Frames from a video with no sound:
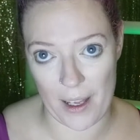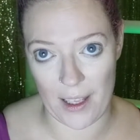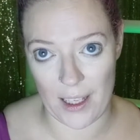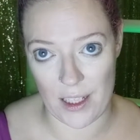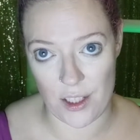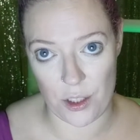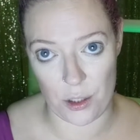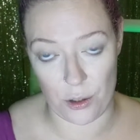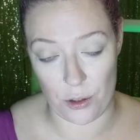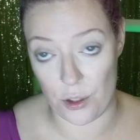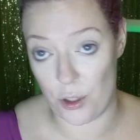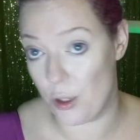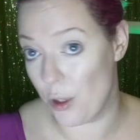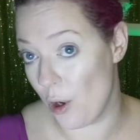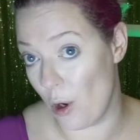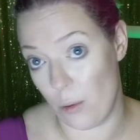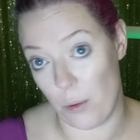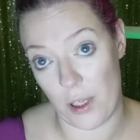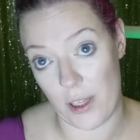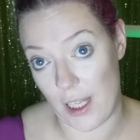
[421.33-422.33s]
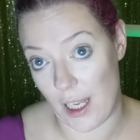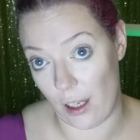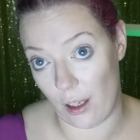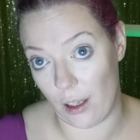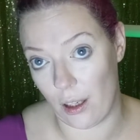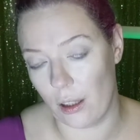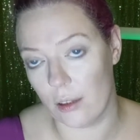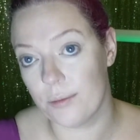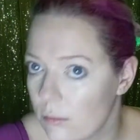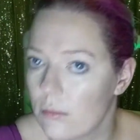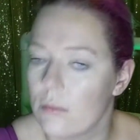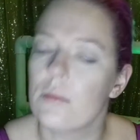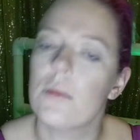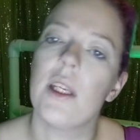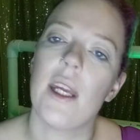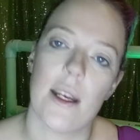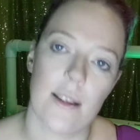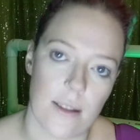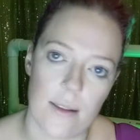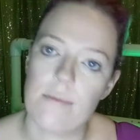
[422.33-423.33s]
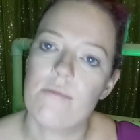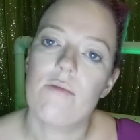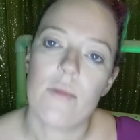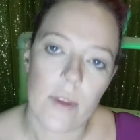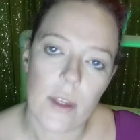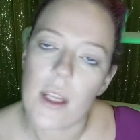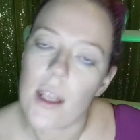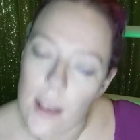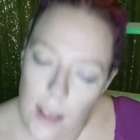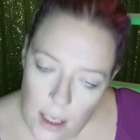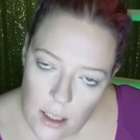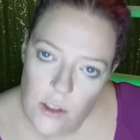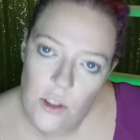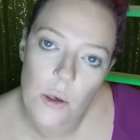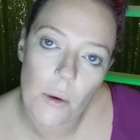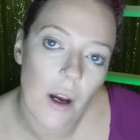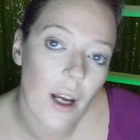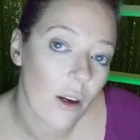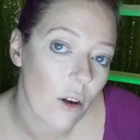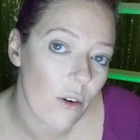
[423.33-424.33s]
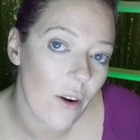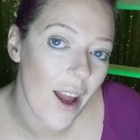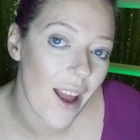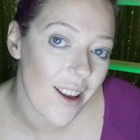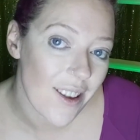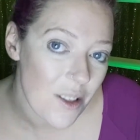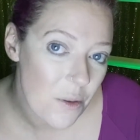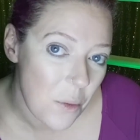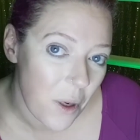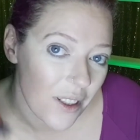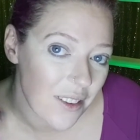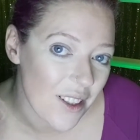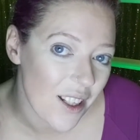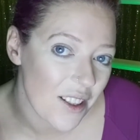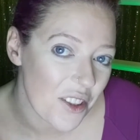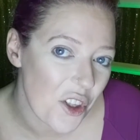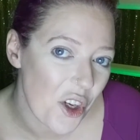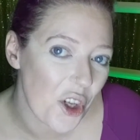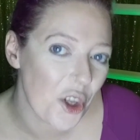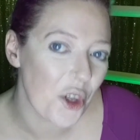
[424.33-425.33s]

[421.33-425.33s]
ballet shoes, you know what they are. Yes. Yes, you are correct. Well done,